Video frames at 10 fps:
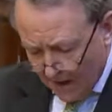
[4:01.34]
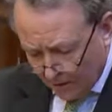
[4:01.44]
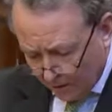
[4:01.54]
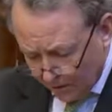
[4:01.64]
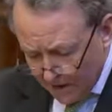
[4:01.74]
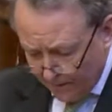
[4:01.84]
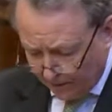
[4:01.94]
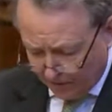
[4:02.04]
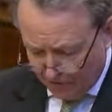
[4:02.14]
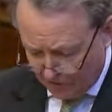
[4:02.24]
how career
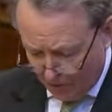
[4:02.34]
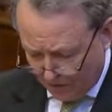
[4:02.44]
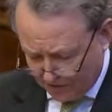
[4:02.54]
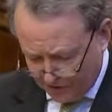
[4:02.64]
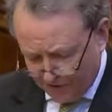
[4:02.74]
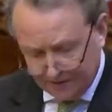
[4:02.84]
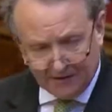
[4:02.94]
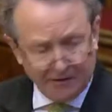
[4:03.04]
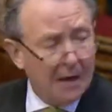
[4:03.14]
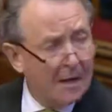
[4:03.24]
progression
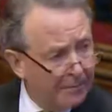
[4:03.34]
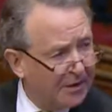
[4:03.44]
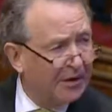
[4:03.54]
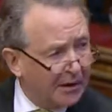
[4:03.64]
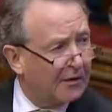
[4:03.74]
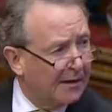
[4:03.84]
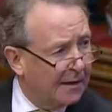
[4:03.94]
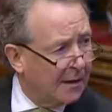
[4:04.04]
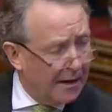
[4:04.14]
opportunities, particularly in